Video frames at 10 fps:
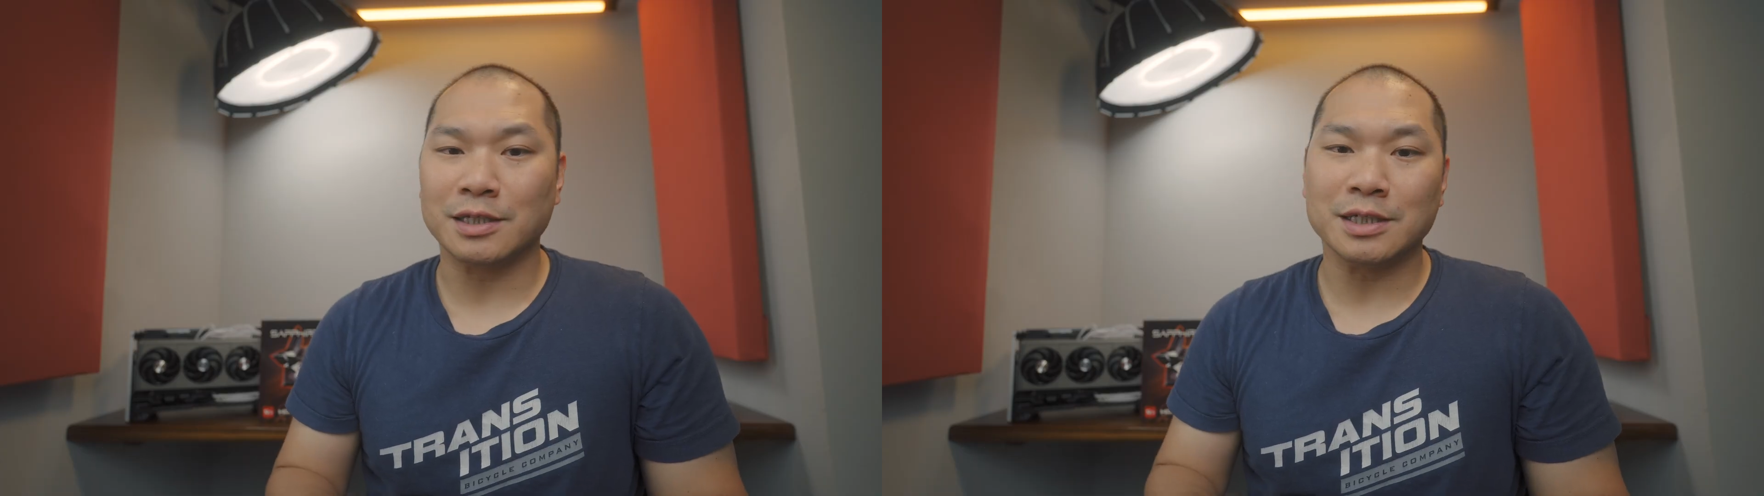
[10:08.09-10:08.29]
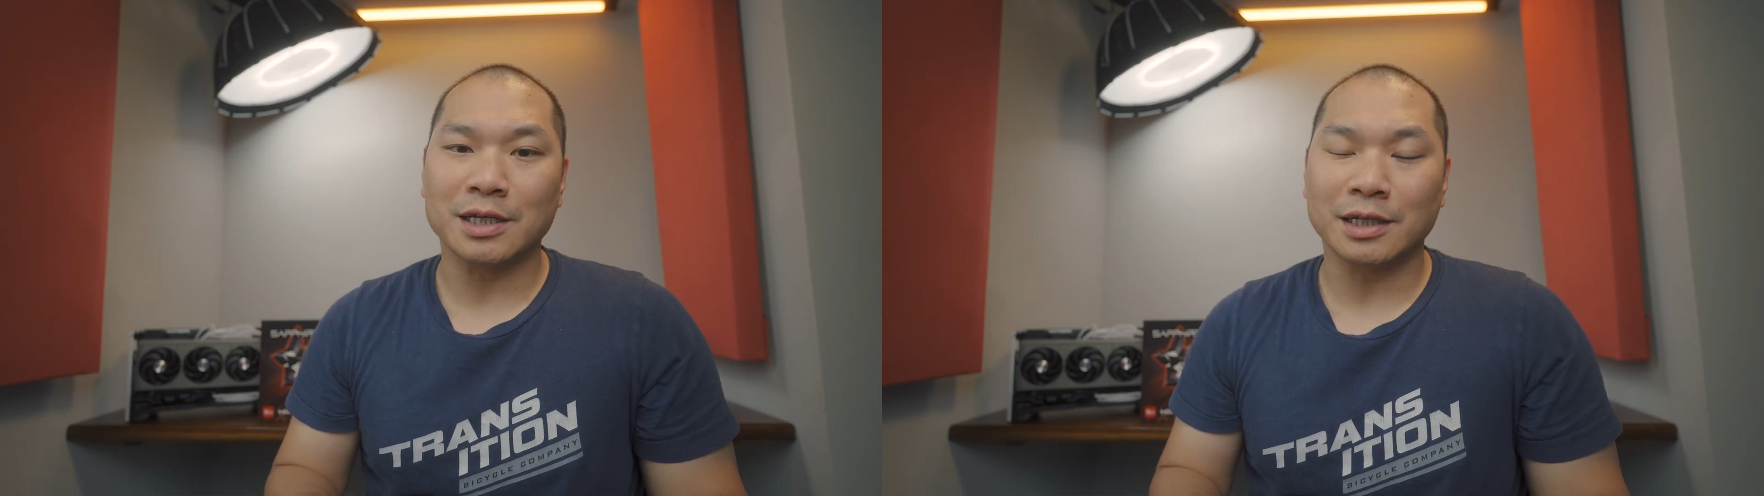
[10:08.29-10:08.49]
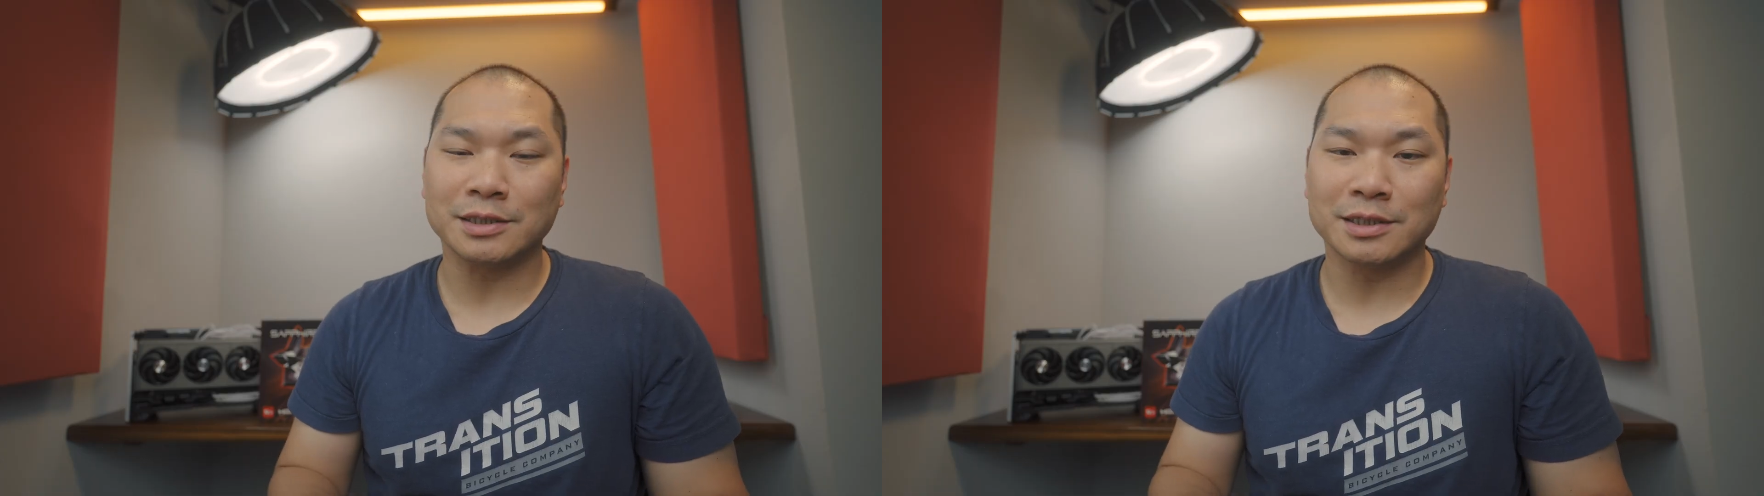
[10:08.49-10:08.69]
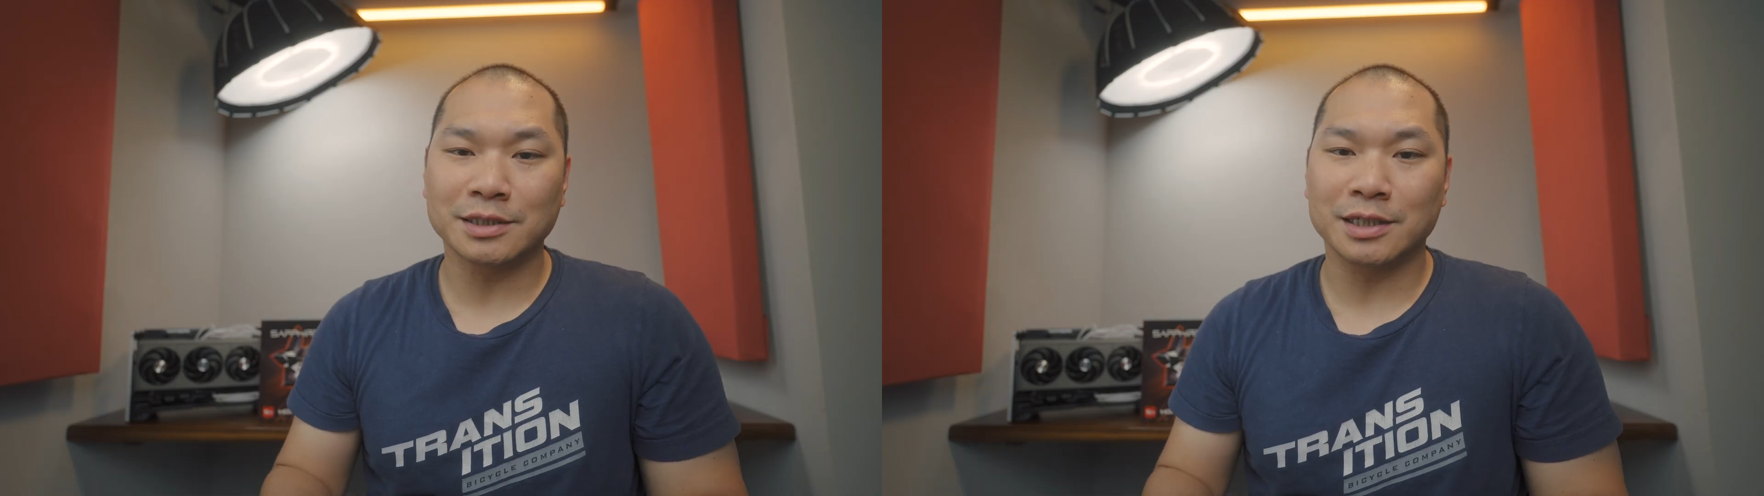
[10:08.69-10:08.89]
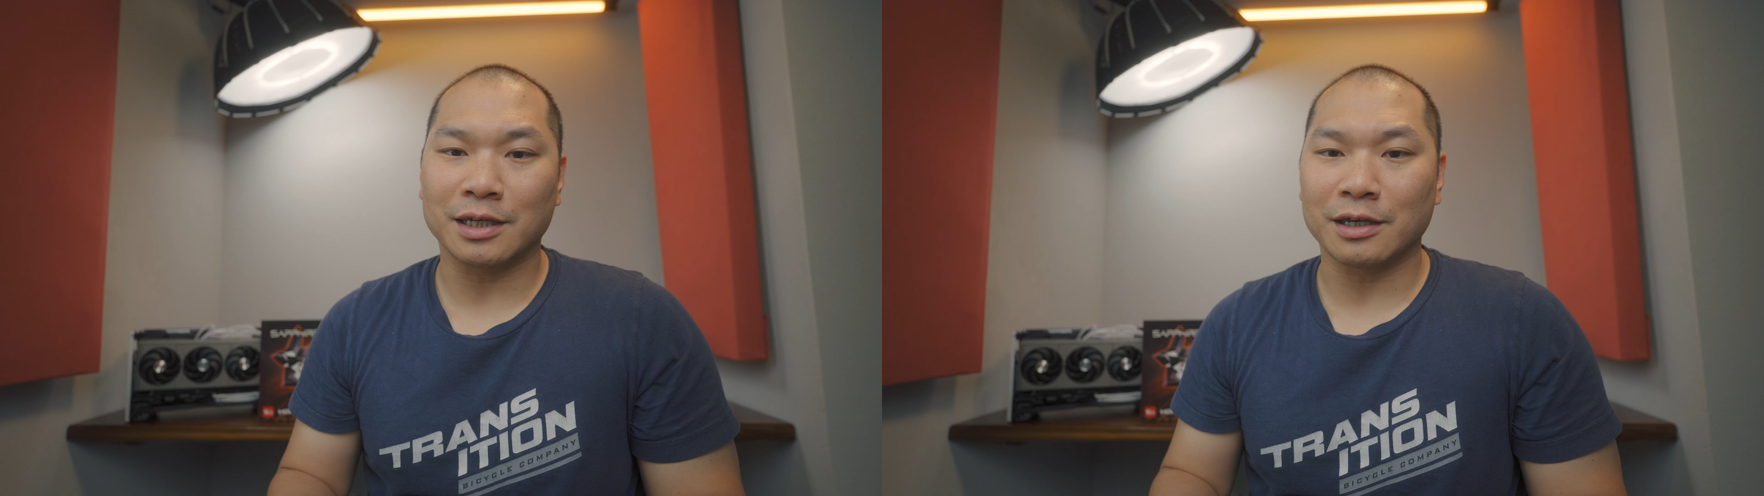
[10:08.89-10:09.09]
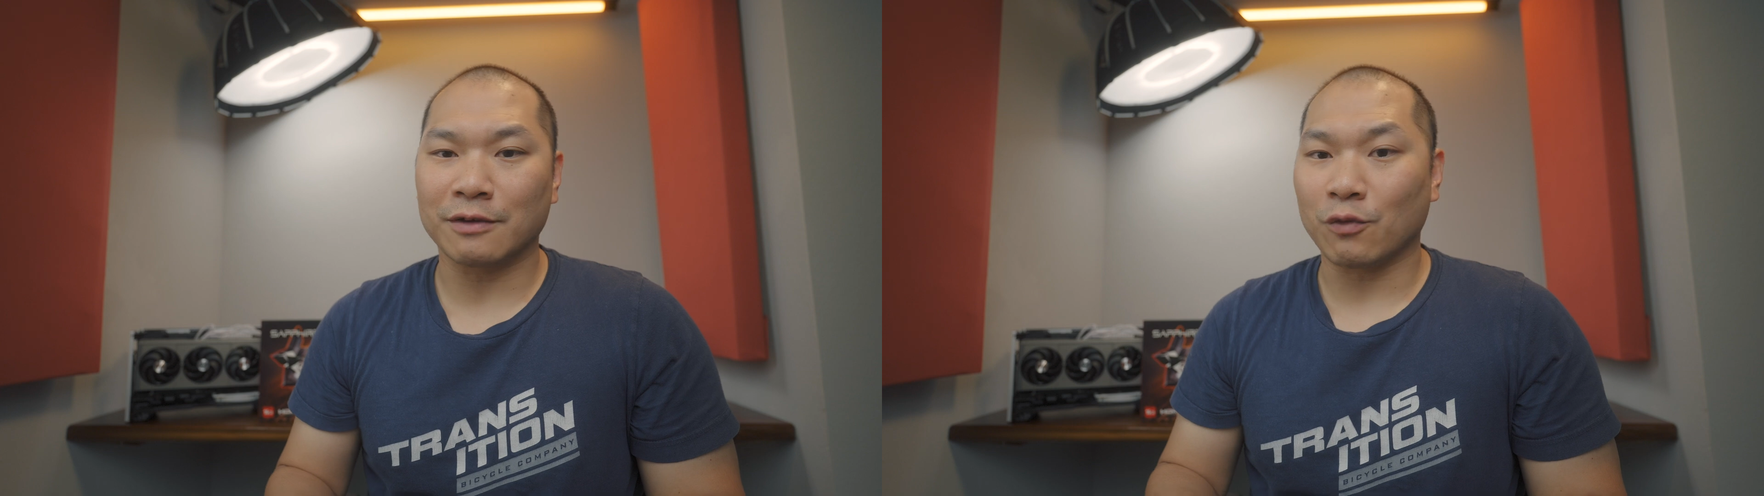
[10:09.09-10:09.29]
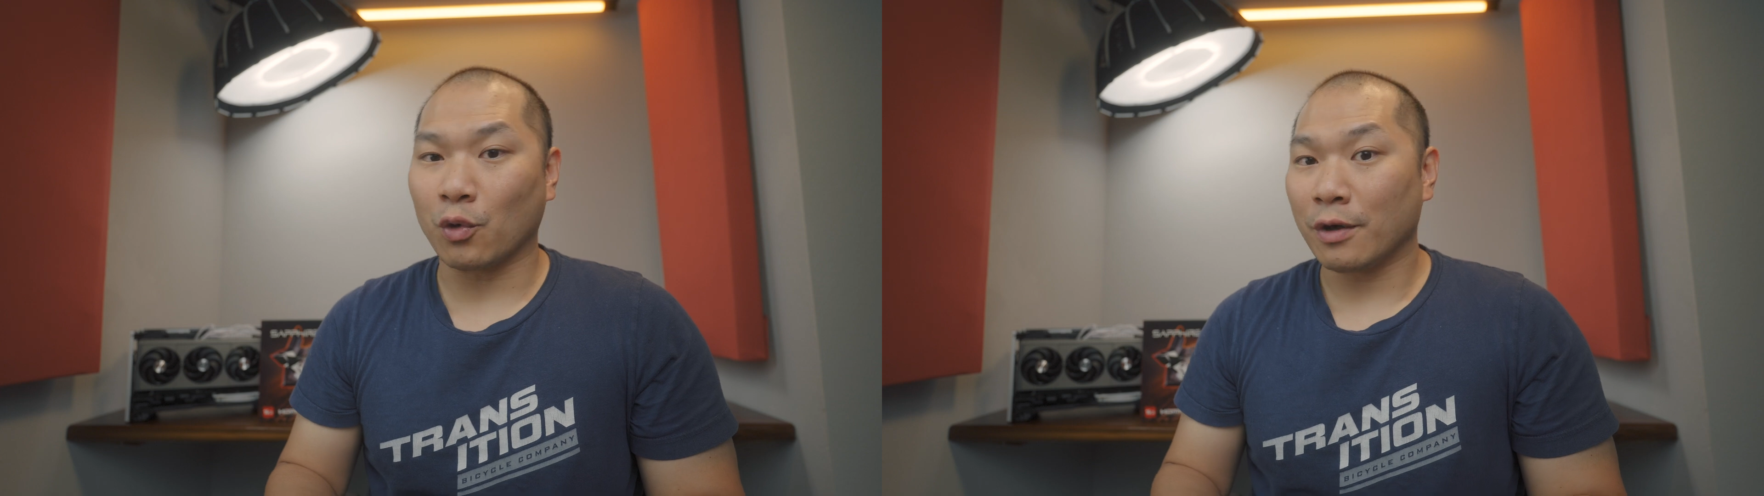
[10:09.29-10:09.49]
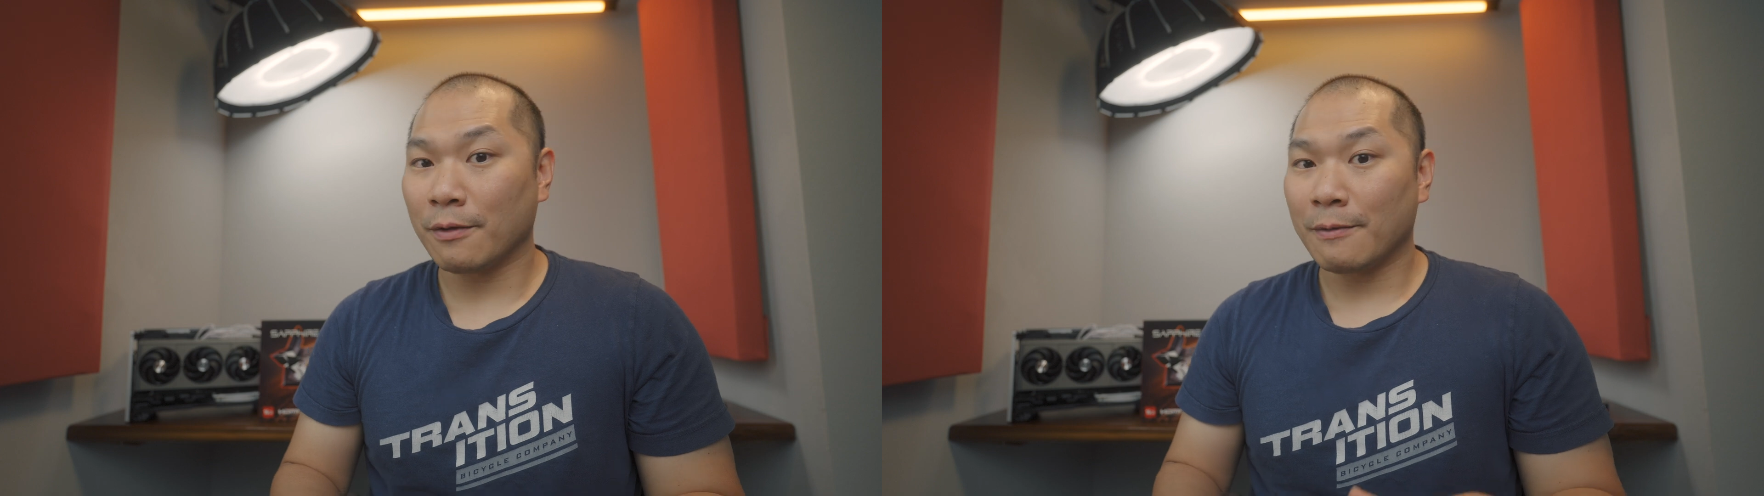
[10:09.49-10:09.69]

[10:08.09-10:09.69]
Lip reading: Ti 16 gig for,